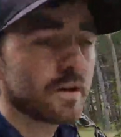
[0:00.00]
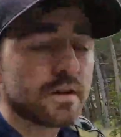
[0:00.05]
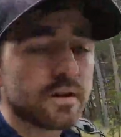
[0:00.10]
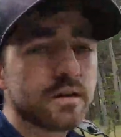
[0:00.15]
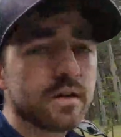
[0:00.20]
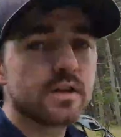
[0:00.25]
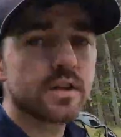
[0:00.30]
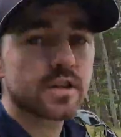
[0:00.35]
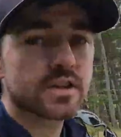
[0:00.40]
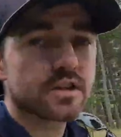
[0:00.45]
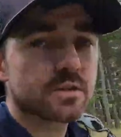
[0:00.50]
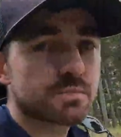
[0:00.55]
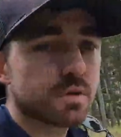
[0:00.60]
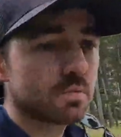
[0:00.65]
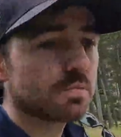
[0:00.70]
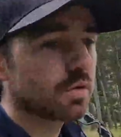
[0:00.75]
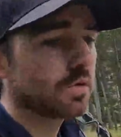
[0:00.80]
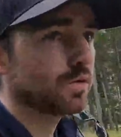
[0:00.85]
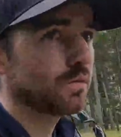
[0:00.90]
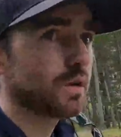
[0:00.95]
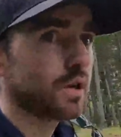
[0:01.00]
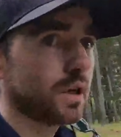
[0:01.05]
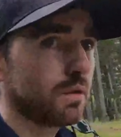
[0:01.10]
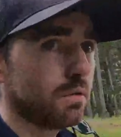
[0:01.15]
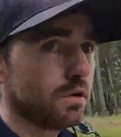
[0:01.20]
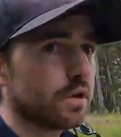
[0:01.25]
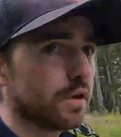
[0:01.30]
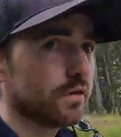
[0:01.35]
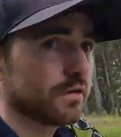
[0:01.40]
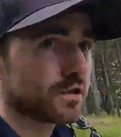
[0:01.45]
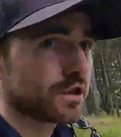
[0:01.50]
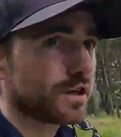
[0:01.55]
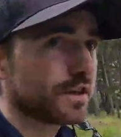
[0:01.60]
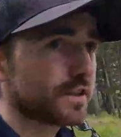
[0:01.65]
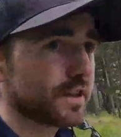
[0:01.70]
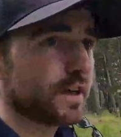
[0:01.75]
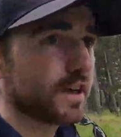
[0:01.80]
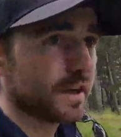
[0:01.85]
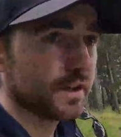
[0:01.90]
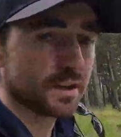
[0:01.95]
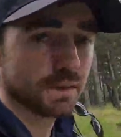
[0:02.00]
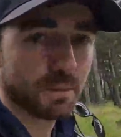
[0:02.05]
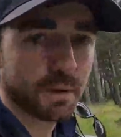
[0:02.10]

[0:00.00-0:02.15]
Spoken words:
then this is probably where I would have tried to hide the